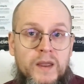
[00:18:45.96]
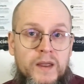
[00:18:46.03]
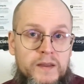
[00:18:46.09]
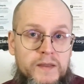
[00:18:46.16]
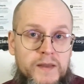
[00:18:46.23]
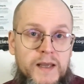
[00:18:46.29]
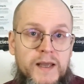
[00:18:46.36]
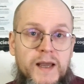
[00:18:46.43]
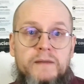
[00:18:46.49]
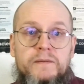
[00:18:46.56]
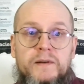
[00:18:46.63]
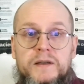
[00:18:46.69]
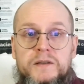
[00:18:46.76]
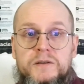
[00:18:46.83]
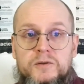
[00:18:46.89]
They have
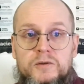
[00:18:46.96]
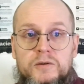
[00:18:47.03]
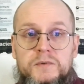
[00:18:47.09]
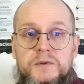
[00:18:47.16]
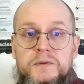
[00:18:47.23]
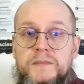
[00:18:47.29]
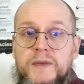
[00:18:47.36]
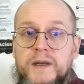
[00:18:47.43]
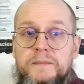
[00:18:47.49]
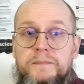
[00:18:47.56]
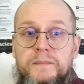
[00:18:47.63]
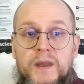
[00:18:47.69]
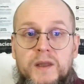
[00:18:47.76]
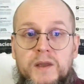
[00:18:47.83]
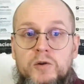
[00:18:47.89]
assumed that
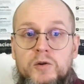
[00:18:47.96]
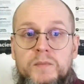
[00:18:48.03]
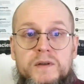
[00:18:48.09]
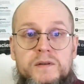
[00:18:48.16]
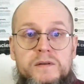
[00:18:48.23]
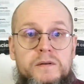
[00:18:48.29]
humans